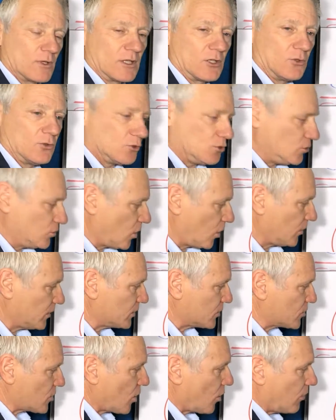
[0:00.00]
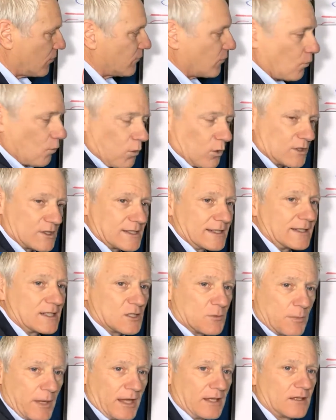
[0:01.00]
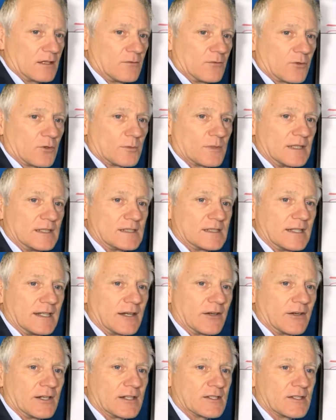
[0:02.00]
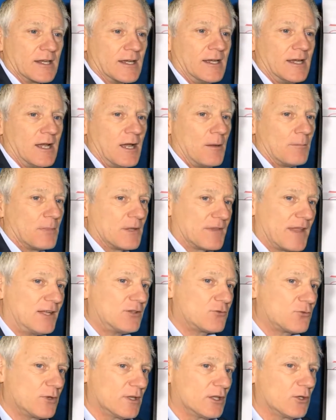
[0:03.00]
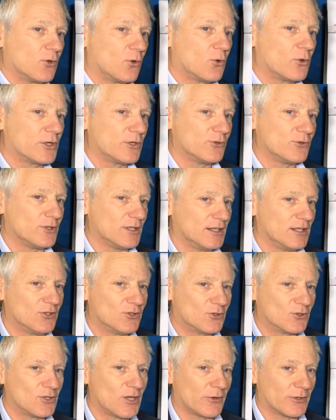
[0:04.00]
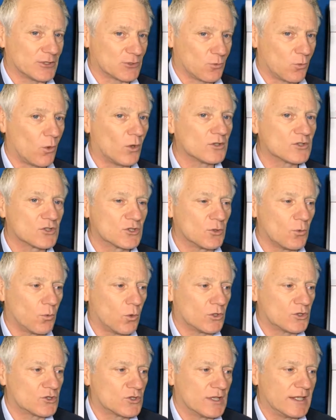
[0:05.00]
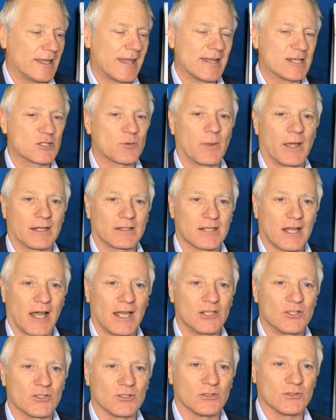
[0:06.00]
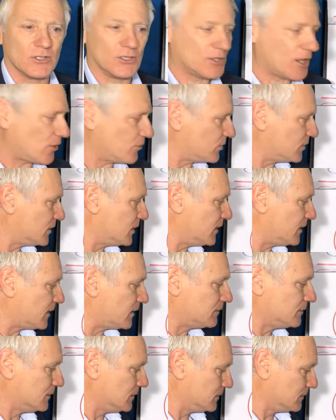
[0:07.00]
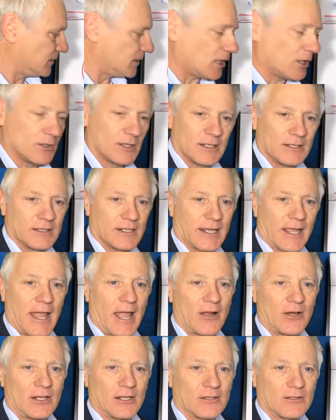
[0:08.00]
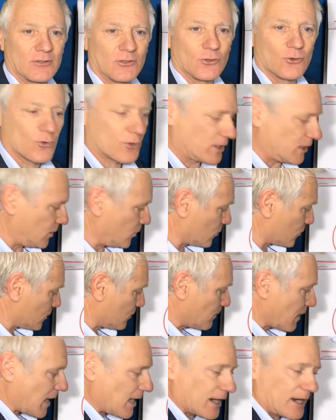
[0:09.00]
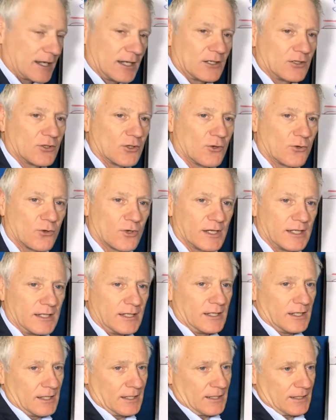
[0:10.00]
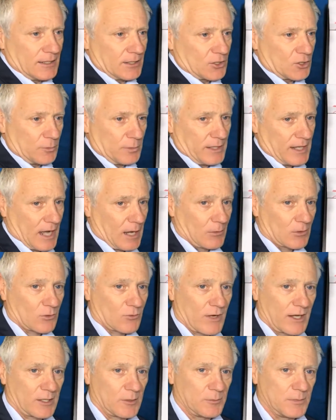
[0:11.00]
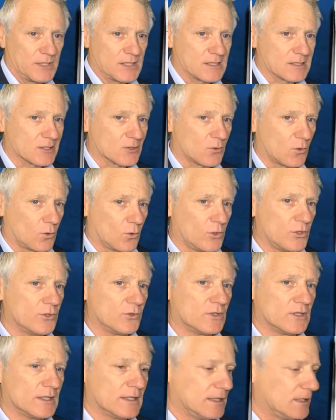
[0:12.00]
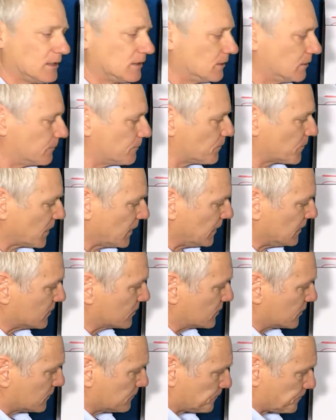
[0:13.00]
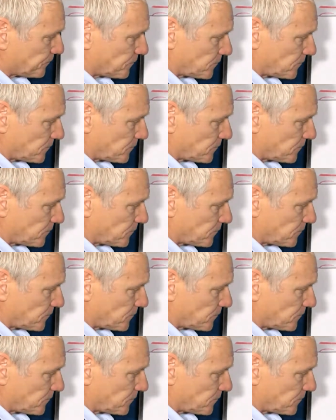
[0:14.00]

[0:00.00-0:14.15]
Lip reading: good knowledge of what's expected from these areas. But that's really all you need to know is what's the expectation. You don't need an accounting degree or a marketing degree to be able to run a business. All you need is